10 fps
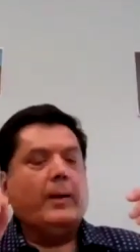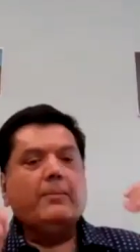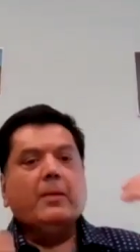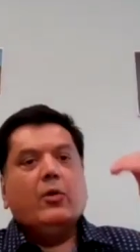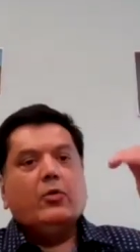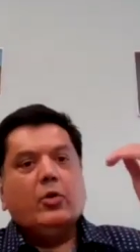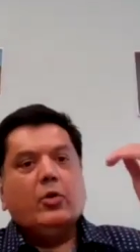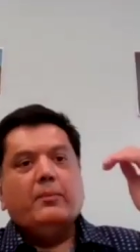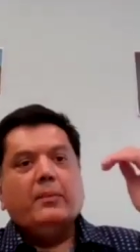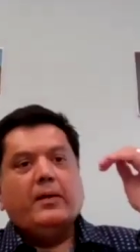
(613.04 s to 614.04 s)
Okay.
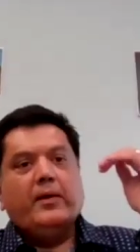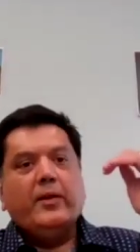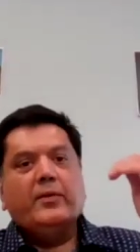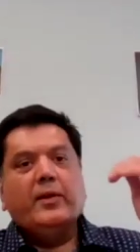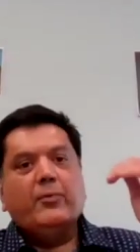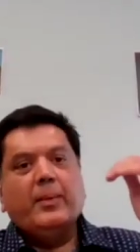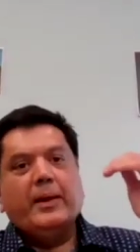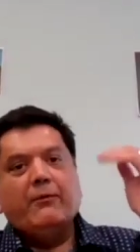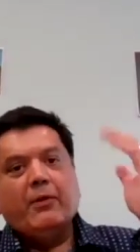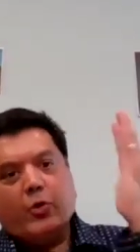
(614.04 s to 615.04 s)
So traditionally
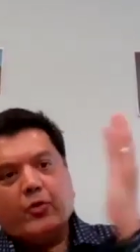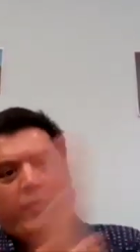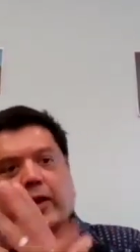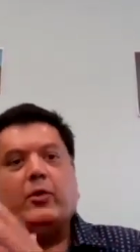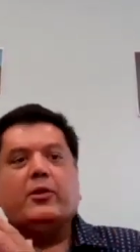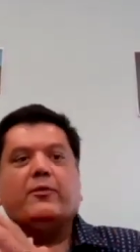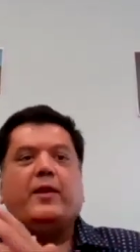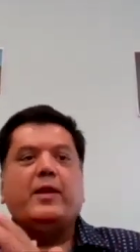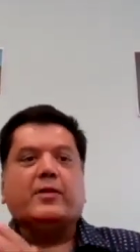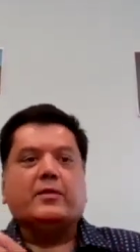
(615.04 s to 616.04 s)
speaking, we go straight to
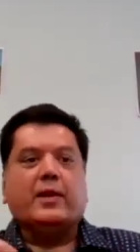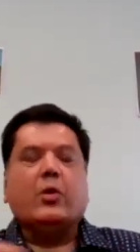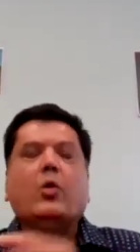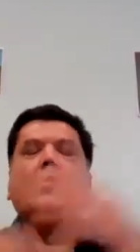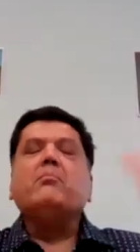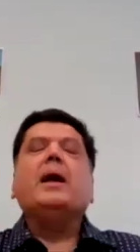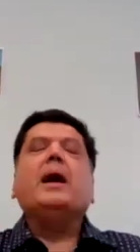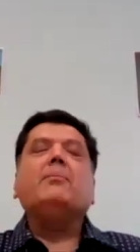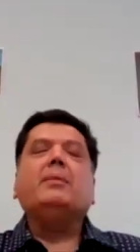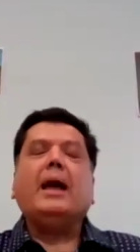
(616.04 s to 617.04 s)
the phrases that, oh,
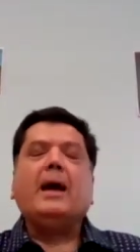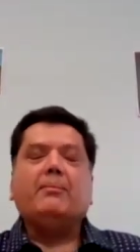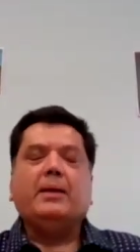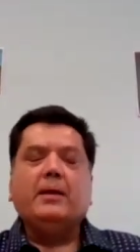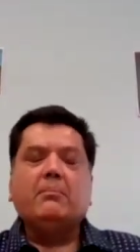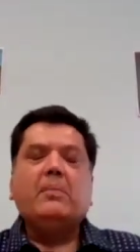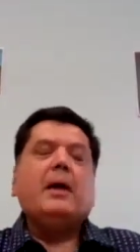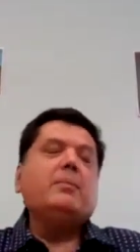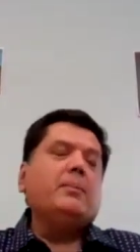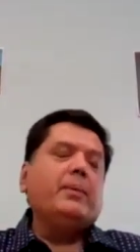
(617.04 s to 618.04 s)
may I be happy?
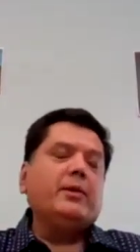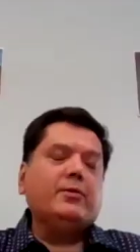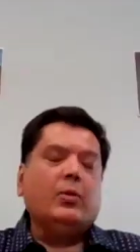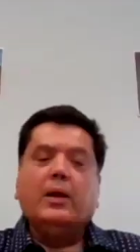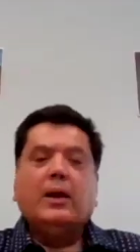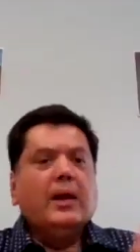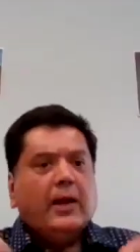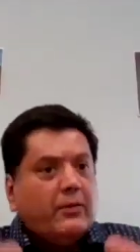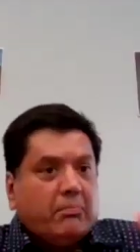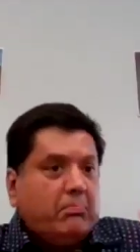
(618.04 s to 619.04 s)
May I be peaceful?
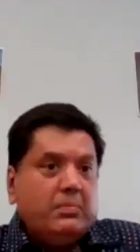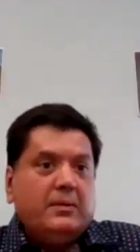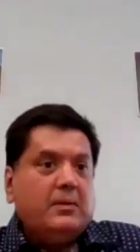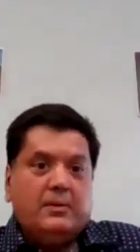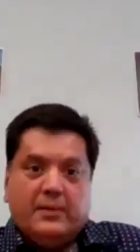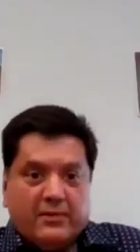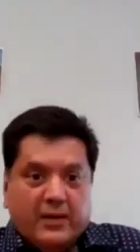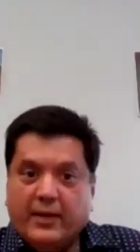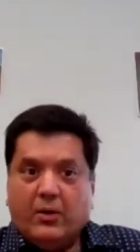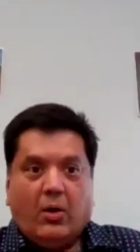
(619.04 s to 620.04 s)
It's,
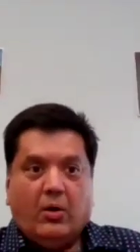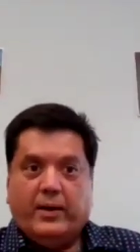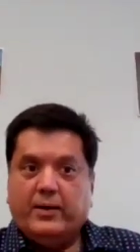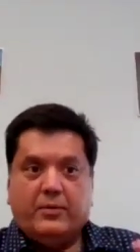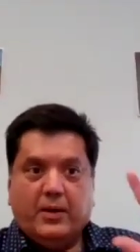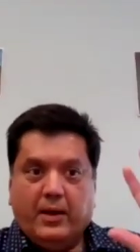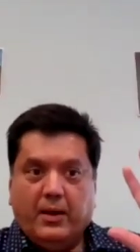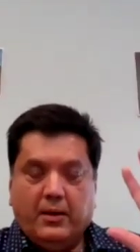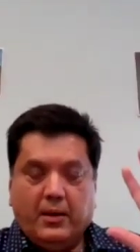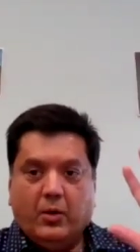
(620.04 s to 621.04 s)
there's nothing wrong. It's
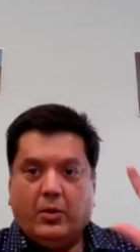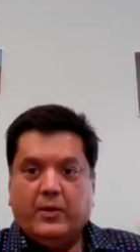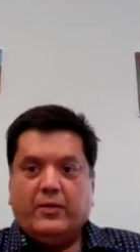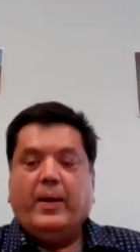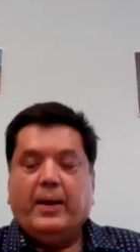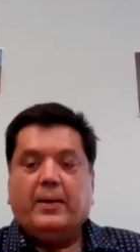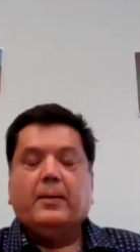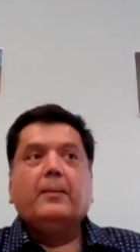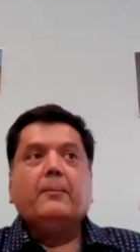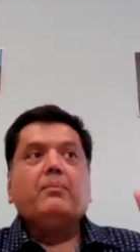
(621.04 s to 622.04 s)

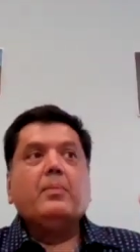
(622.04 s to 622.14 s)
great.